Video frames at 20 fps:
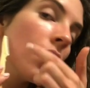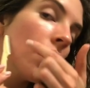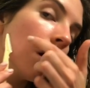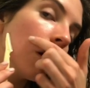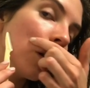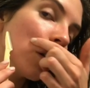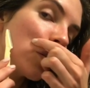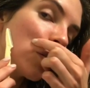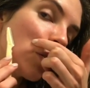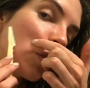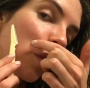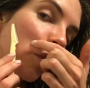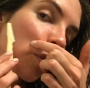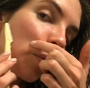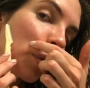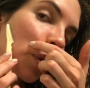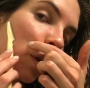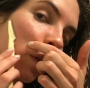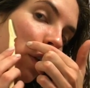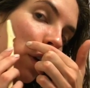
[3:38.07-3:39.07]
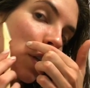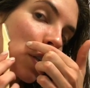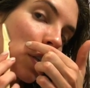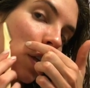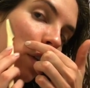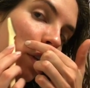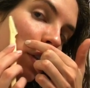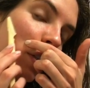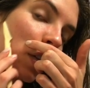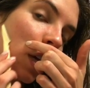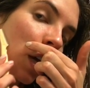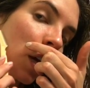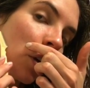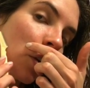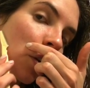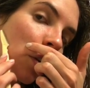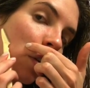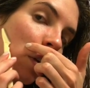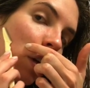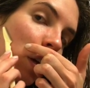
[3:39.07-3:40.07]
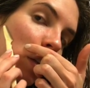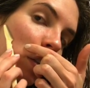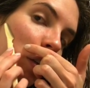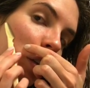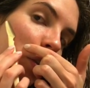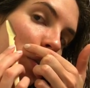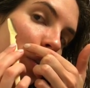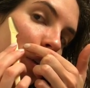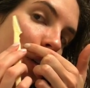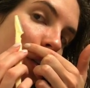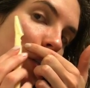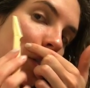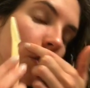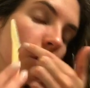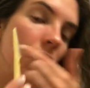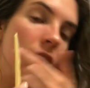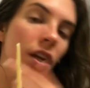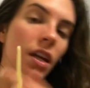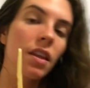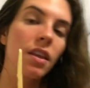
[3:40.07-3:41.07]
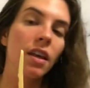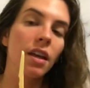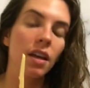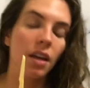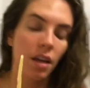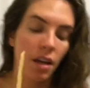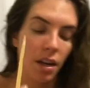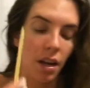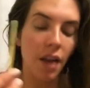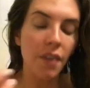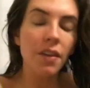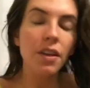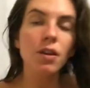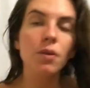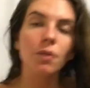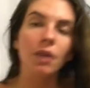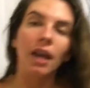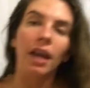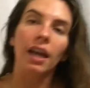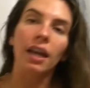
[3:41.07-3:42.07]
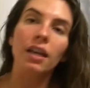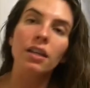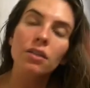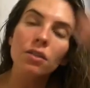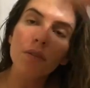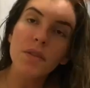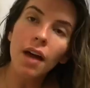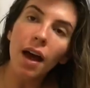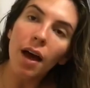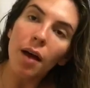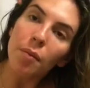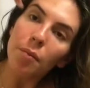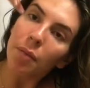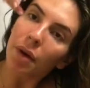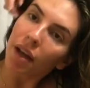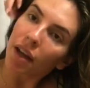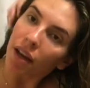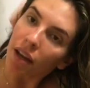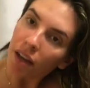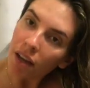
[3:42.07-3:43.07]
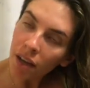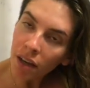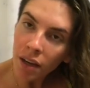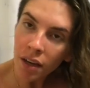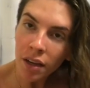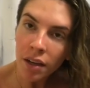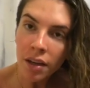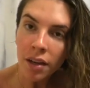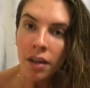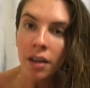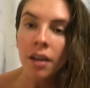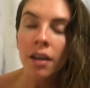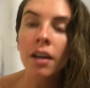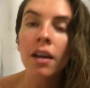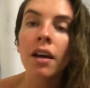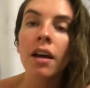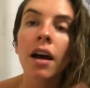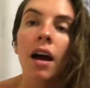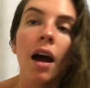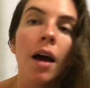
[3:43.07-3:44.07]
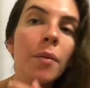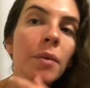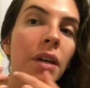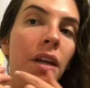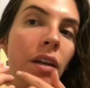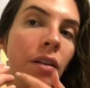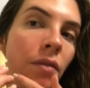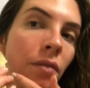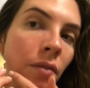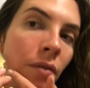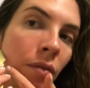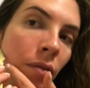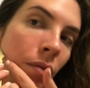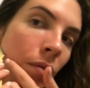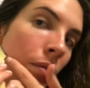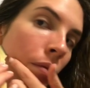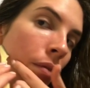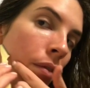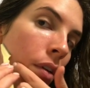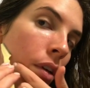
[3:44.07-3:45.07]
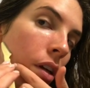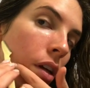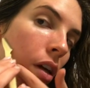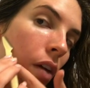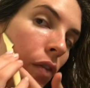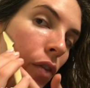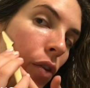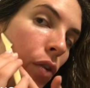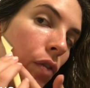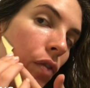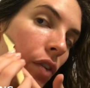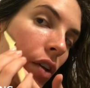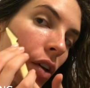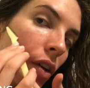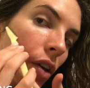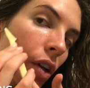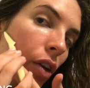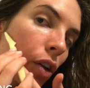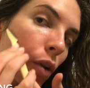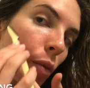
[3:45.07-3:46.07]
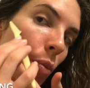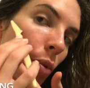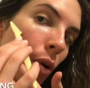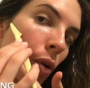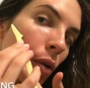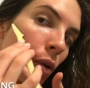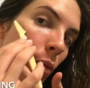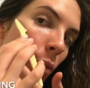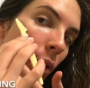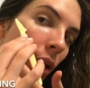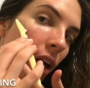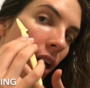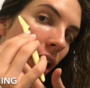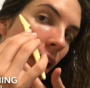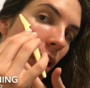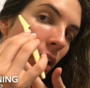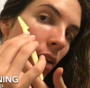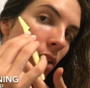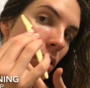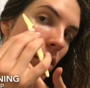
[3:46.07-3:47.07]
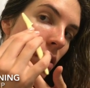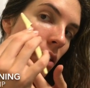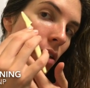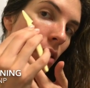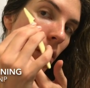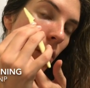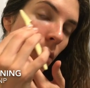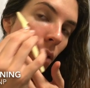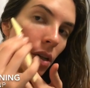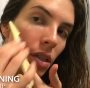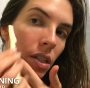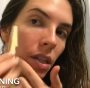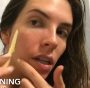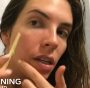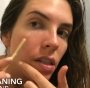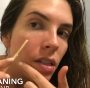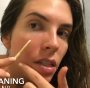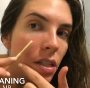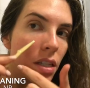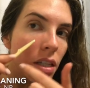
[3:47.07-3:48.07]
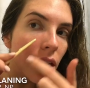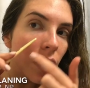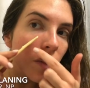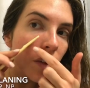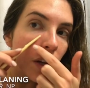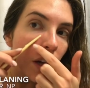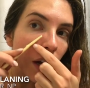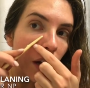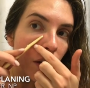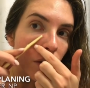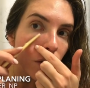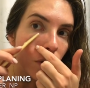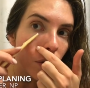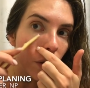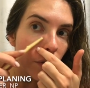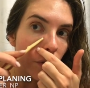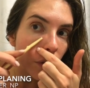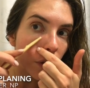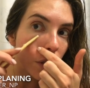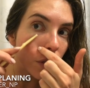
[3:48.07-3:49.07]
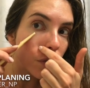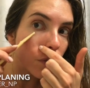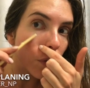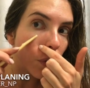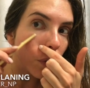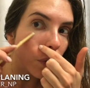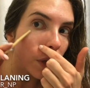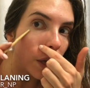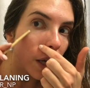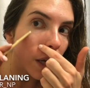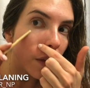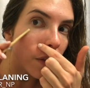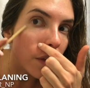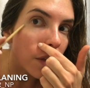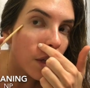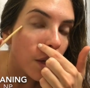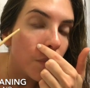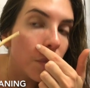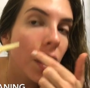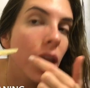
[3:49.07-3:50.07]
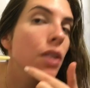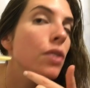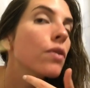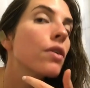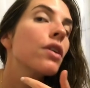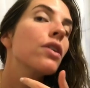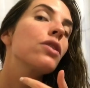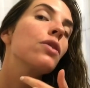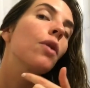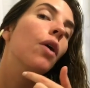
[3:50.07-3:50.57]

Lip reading: I also never put on like sunless tanner the days I do this. Anything, not that you can't do that, but I mean, if you feel like you're prone to breakouts or skin sensitivity, I also never exfoliate the same day I do this.